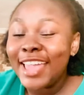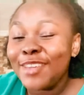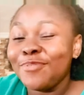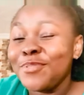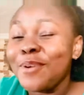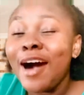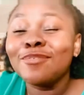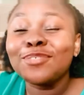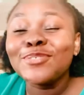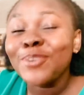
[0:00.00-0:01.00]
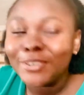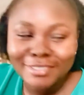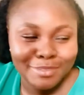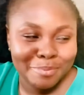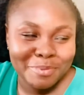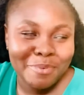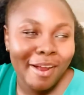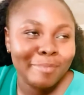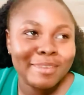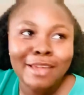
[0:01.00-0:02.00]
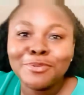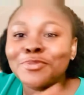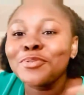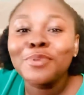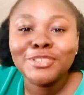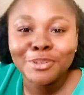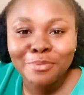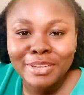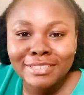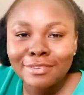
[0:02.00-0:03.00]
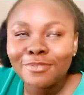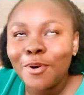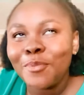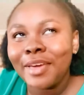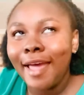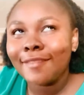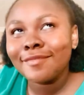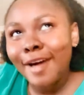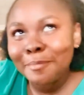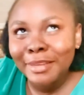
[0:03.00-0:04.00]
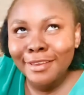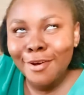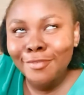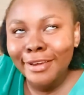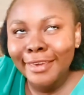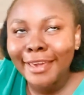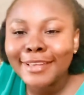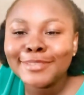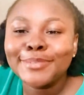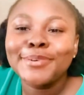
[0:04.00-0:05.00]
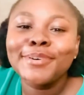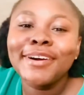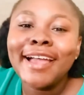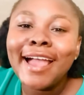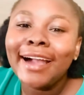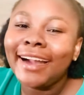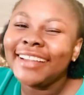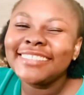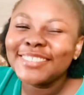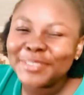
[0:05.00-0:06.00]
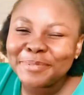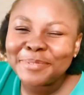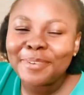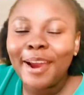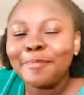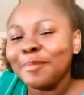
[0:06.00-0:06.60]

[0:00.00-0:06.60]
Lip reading: If you have not subscribed, I don't know what you're waiting for. We are a family over here, so kindly subscribe.